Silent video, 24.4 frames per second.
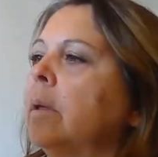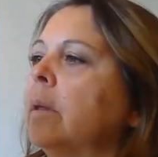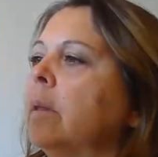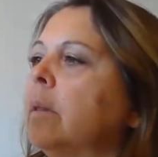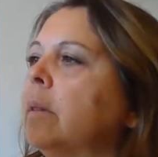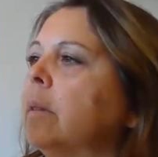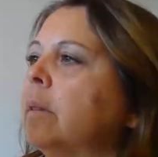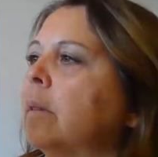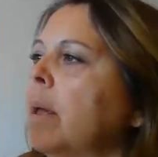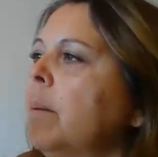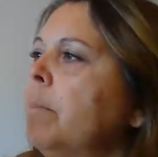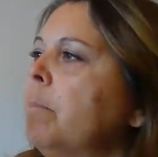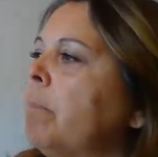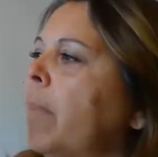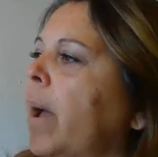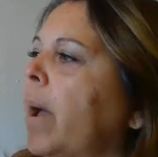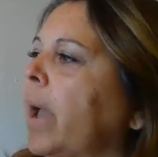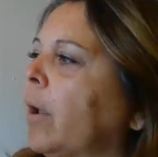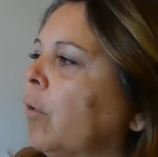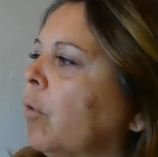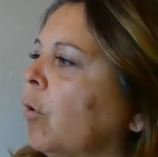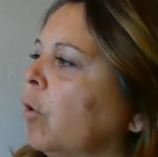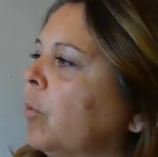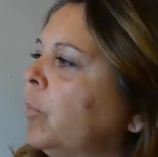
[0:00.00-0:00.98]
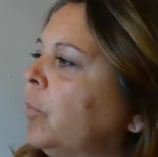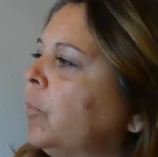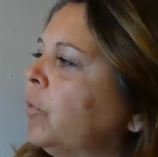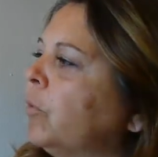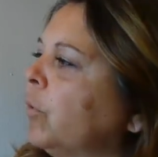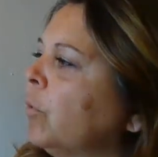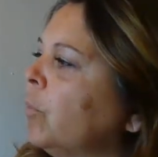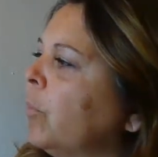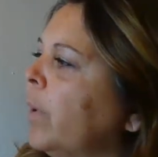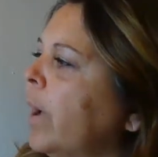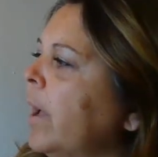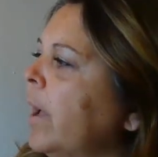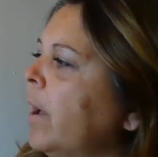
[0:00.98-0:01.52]
Some microbes
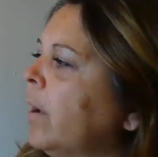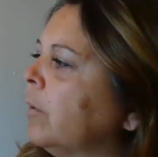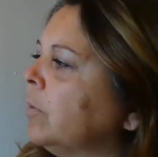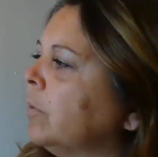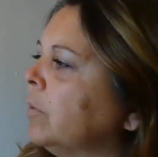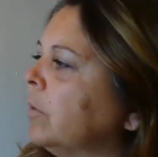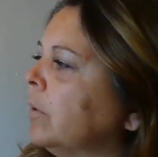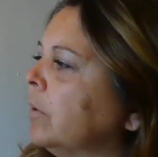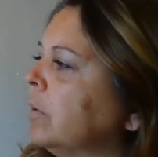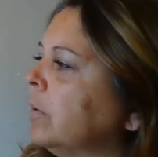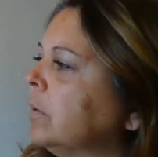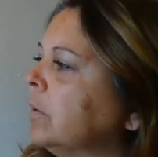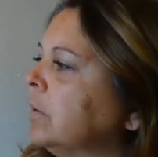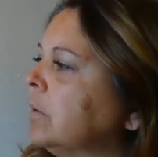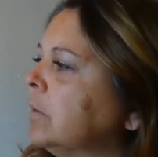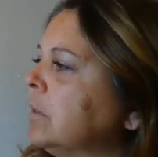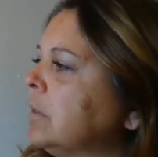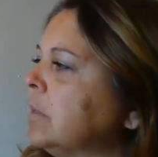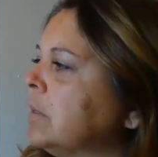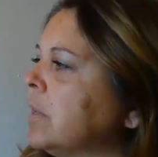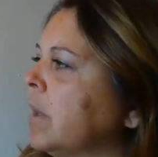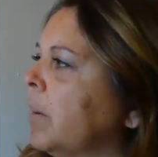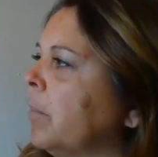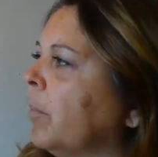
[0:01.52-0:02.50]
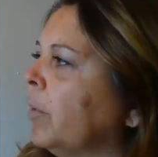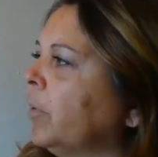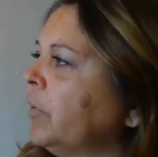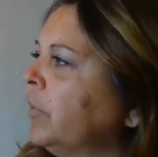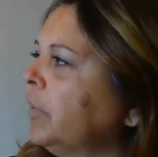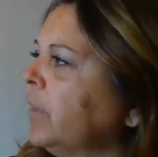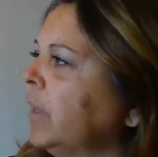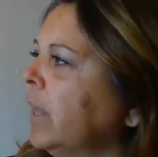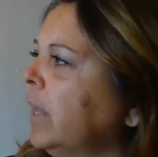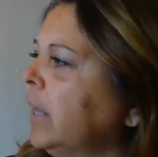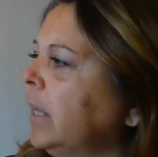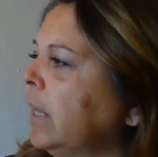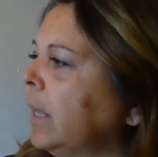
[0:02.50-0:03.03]
are round, some are
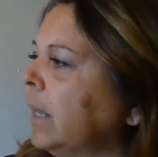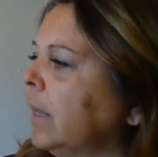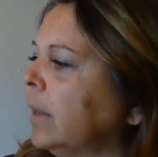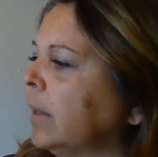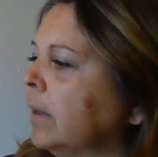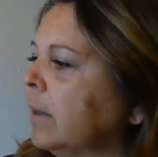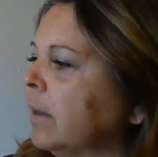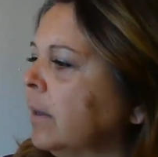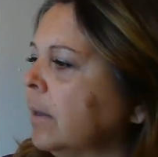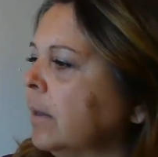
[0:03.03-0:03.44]
skinny.